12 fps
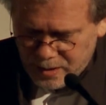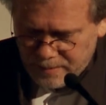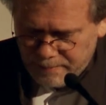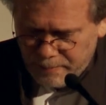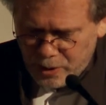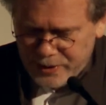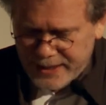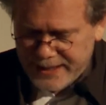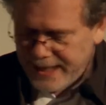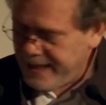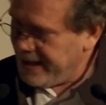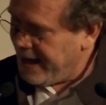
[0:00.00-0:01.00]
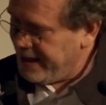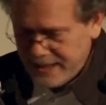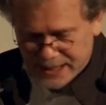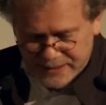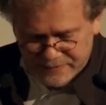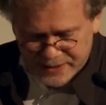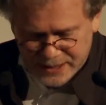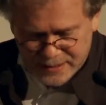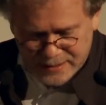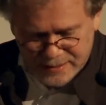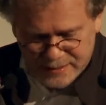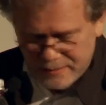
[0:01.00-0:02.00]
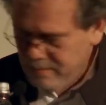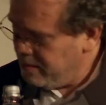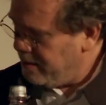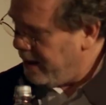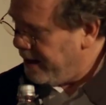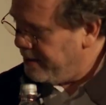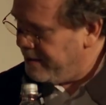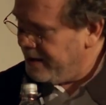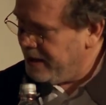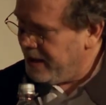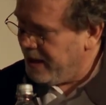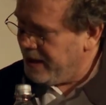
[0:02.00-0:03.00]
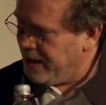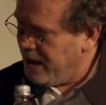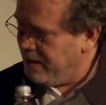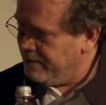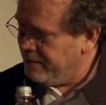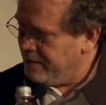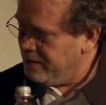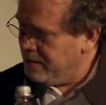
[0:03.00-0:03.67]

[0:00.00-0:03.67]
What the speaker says: Mordecai Anielewicz, I think I have,